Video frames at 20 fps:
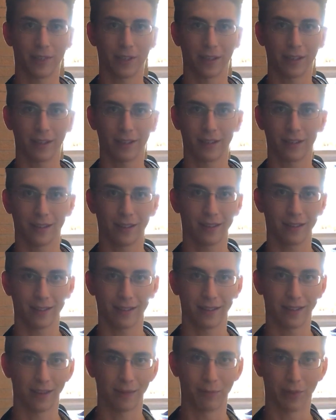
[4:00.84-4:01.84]
that
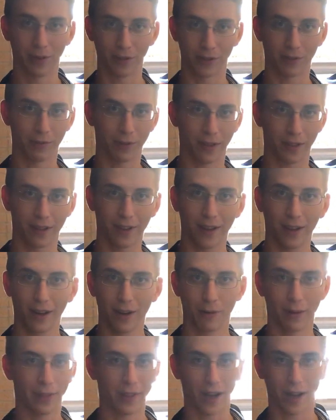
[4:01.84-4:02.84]
it builds with
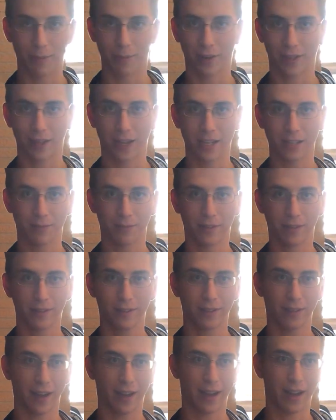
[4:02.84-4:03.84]
the upperclassmen
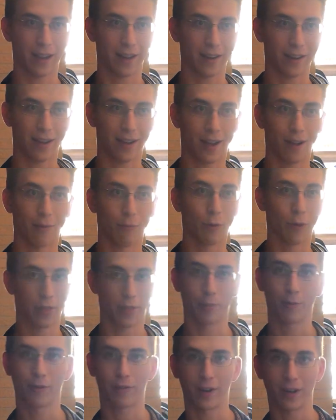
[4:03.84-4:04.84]
and with the
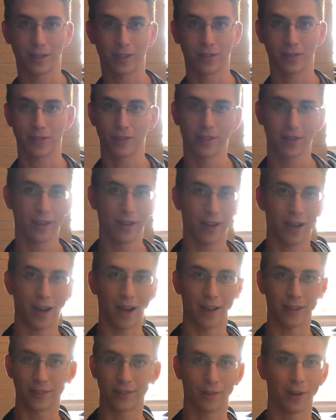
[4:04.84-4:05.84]
professors.
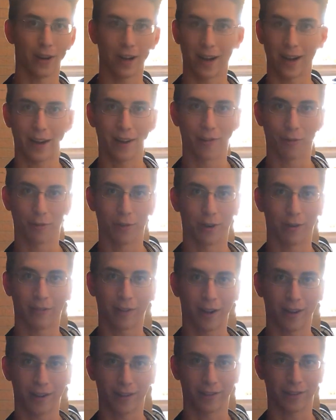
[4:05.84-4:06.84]
It's great. I never would have
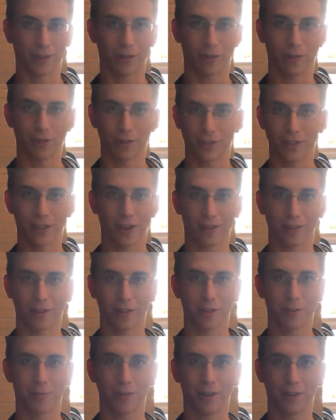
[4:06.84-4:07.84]
gotten so close to Dr.
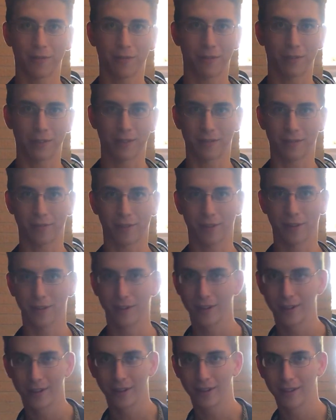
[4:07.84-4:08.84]
Archibald if it wasn't for
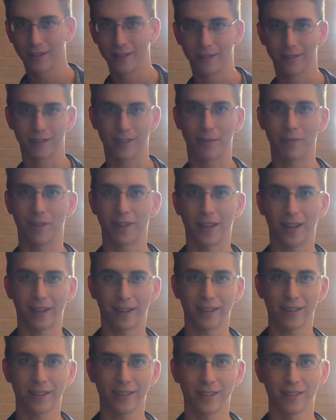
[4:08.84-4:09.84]
something like
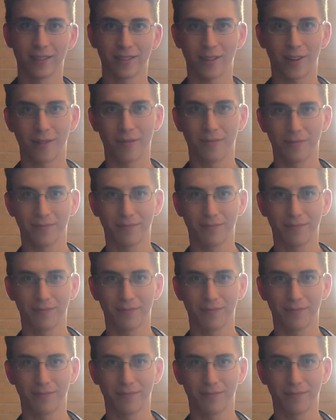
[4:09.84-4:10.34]
this. So,